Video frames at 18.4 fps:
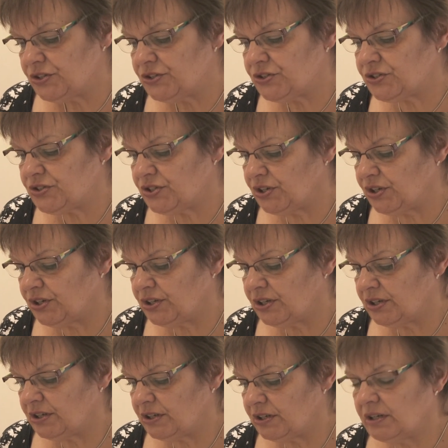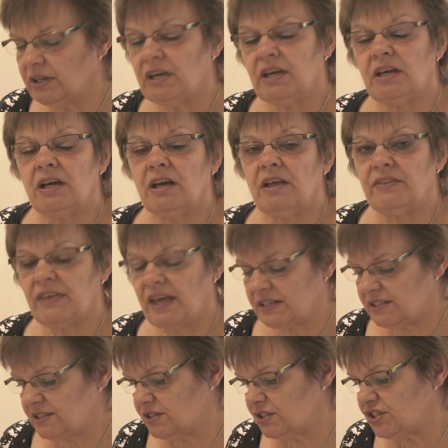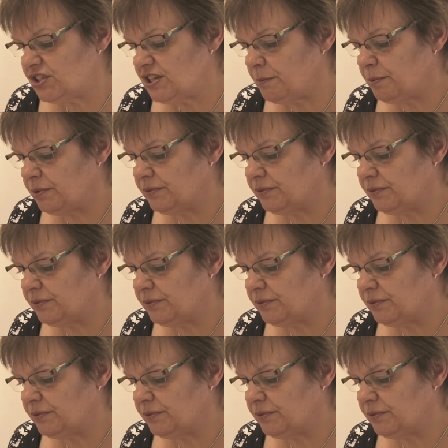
T, that's the tip